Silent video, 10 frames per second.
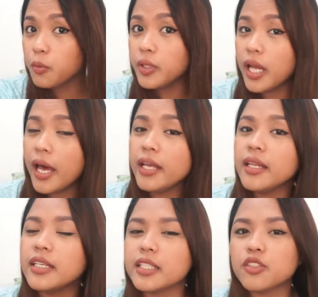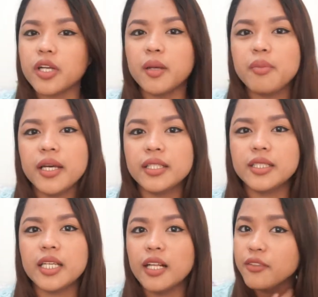when I let it dry by
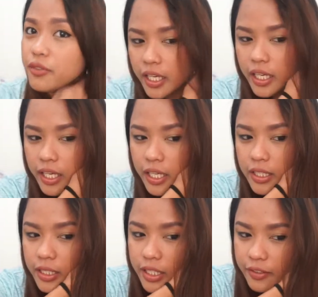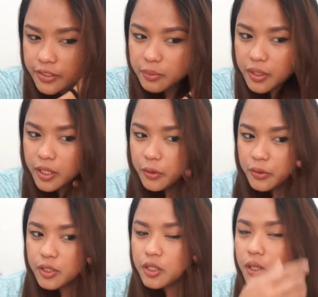itself, it gives me
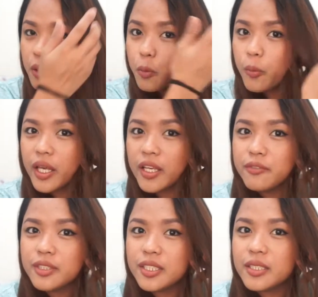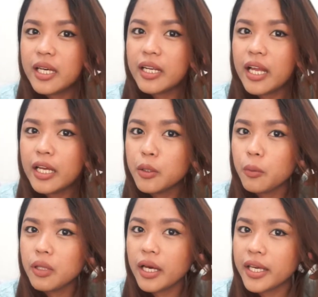those waves that I
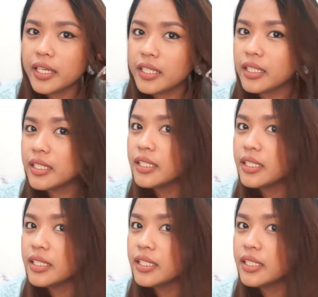don't like.